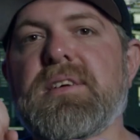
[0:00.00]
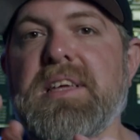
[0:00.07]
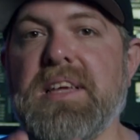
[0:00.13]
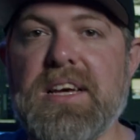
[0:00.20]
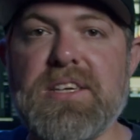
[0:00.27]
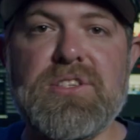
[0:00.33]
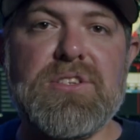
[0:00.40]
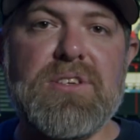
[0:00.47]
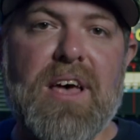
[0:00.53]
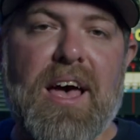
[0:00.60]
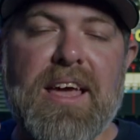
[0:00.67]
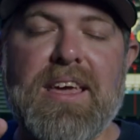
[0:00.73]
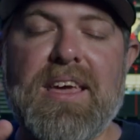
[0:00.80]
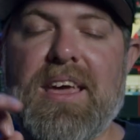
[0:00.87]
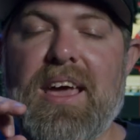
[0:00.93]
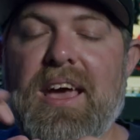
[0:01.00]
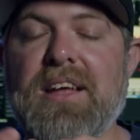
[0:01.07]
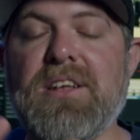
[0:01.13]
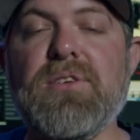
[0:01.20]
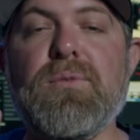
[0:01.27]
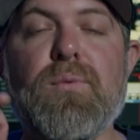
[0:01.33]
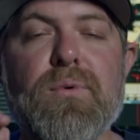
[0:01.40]
Yes, I
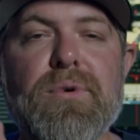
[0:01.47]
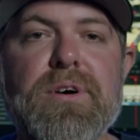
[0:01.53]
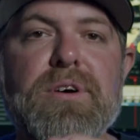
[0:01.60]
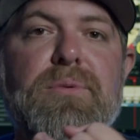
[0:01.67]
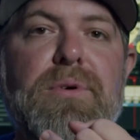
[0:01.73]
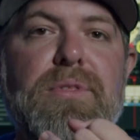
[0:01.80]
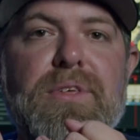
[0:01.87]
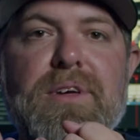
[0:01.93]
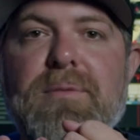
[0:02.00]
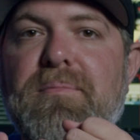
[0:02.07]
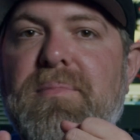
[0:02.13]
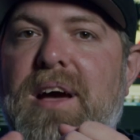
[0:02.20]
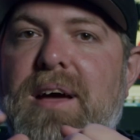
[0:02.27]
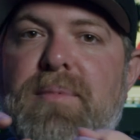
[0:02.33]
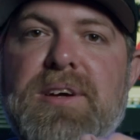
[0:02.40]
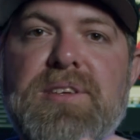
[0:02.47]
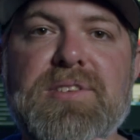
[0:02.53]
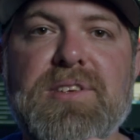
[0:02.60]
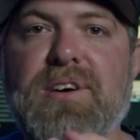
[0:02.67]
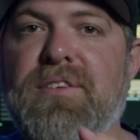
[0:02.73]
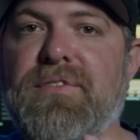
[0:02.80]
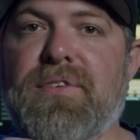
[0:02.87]
can work with it by
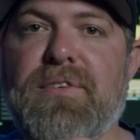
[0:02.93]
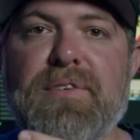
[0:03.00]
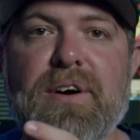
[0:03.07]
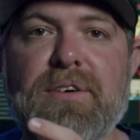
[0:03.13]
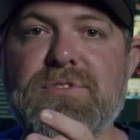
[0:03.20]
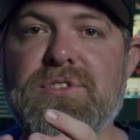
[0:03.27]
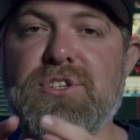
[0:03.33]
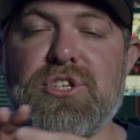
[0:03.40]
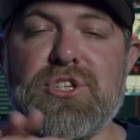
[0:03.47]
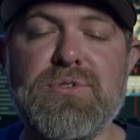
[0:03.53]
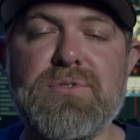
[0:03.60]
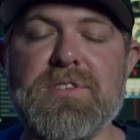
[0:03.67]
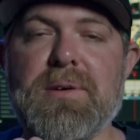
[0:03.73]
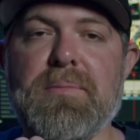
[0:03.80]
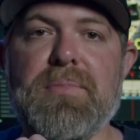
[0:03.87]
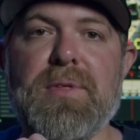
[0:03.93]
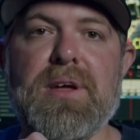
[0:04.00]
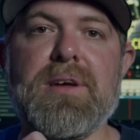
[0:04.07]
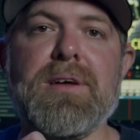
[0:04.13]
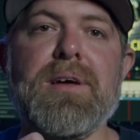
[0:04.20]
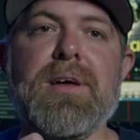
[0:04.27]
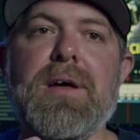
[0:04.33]
myself if I was to shoot
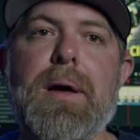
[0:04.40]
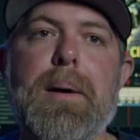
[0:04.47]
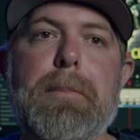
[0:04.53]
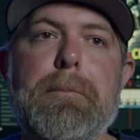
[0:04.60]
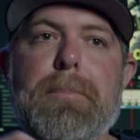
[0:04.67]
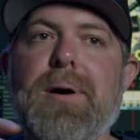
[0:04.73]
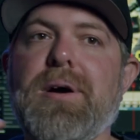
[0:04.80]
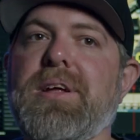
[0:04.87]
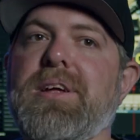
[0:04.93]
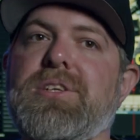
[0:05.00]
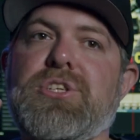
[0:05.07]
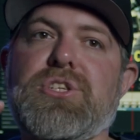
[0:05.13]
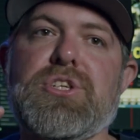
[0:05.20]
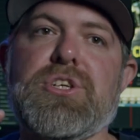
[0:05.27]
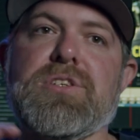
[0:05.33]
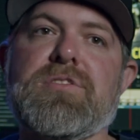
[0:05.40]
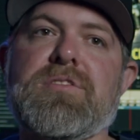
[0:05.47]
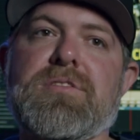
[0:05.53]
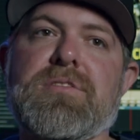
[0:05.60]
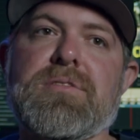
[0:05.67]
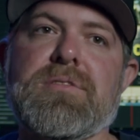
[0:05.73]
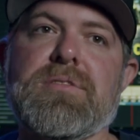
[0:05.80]
something, but it's just,